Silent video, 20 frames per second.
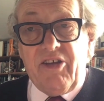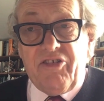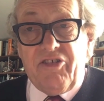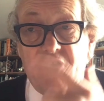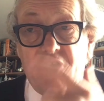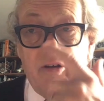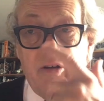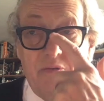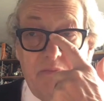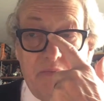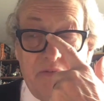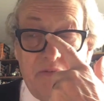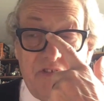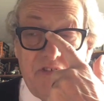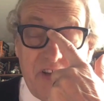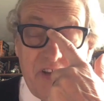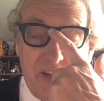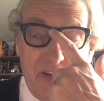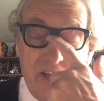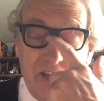So
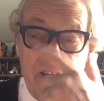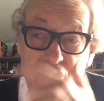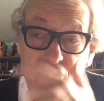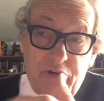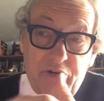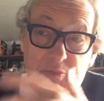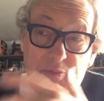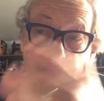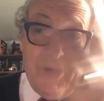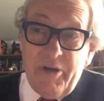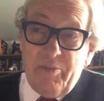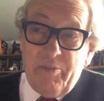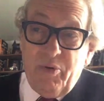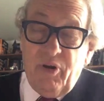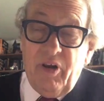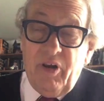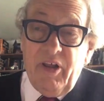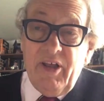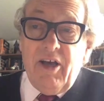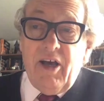particularly young
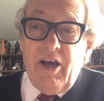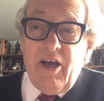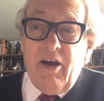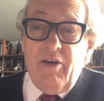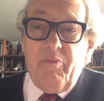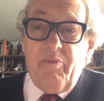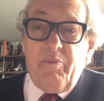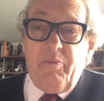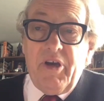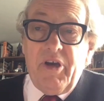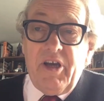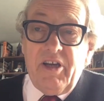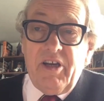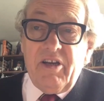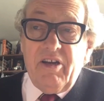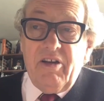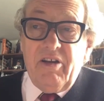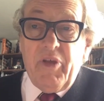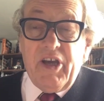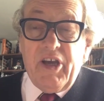people have
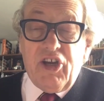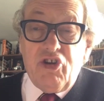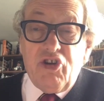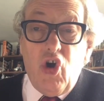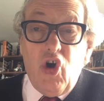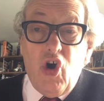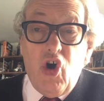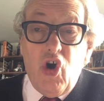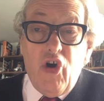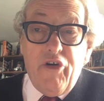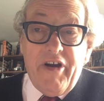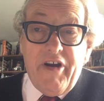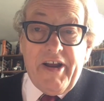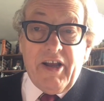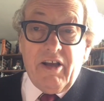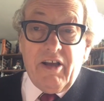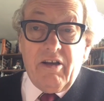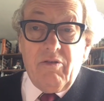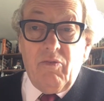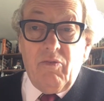been ignoring